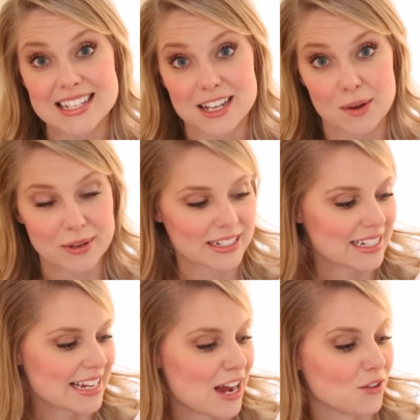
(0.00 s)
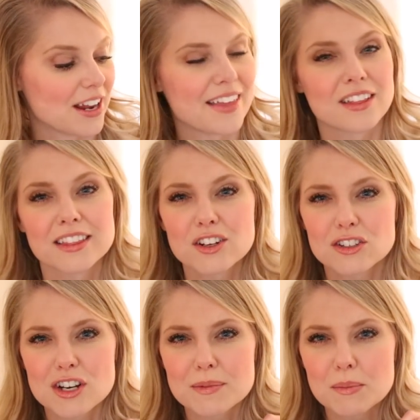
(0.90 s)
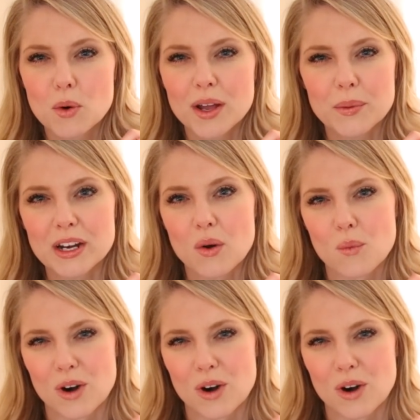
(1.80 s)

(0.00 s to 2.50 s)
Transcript: is Coming to Town, and The Little Drummer Boy we don't